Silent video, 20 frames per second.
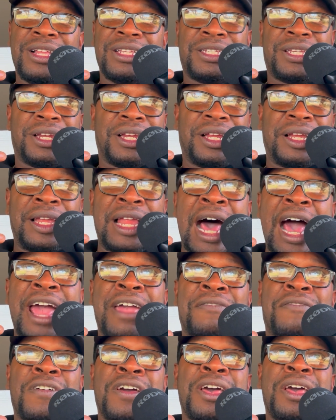to the
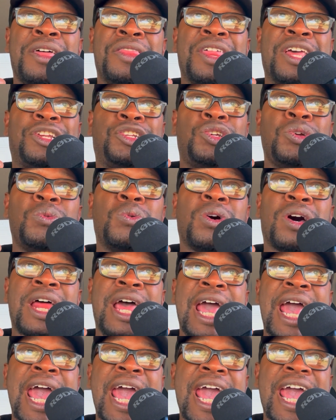life that you want
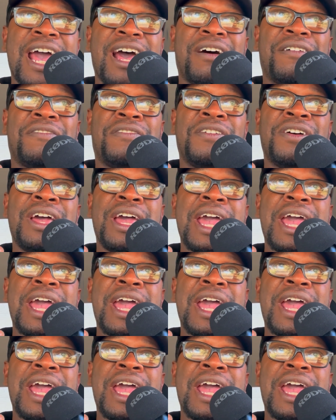to have.